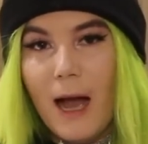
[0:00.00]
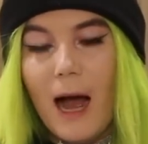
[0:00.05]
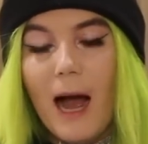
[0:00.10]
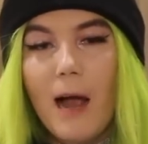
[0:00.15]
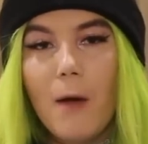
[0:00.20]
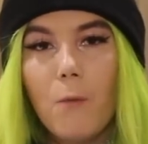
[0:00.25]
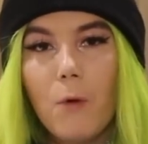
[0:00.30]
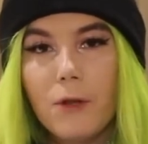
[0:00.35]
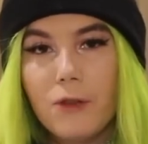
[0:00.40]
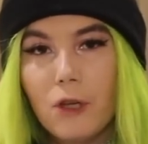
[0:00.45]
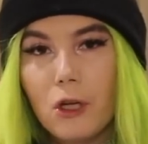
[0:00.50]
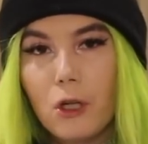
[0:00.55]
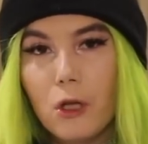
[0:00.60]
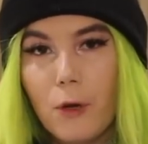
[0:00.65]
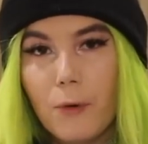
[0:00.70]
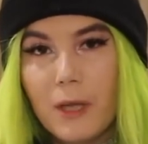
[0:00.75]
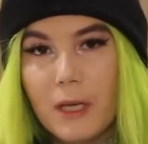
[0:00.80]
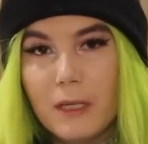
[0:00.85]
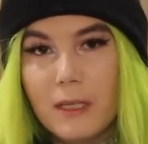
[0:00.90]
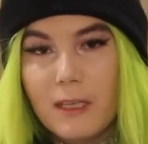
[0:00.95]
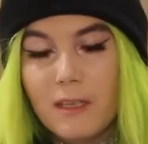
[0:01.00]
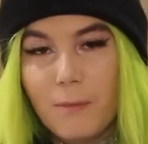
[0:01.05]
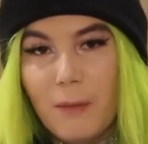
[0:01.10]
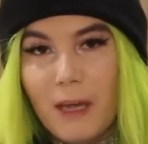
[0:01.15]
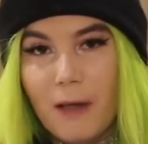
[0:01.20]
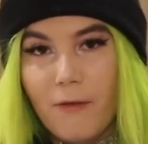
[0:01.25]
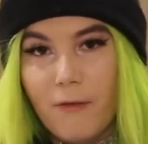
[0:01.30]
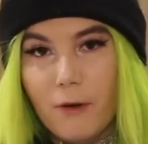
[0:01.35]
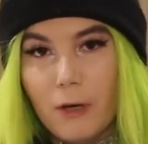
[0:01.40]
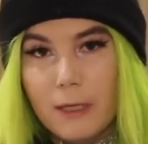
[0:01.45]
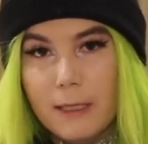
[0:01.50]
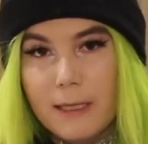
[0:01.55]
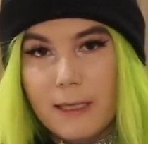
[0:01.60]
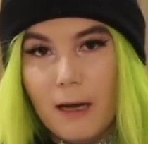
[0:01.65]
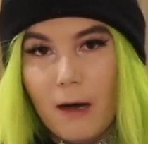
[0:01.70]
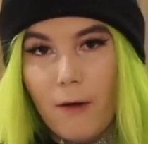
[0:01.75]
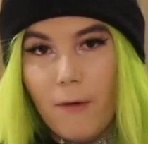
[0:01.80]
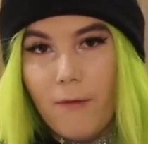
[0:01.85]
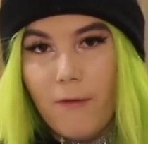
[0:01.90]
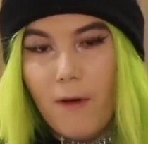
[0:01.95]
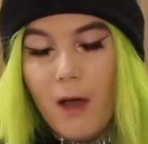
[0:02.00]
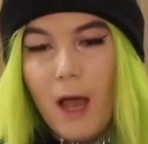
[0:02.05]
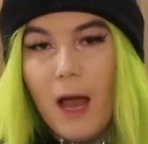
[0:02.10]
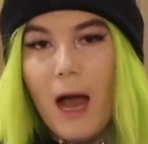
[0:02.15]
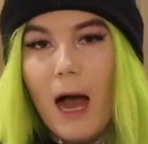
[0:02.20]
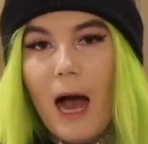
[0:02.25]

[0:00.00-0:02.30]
I want the clothing to speak for itself.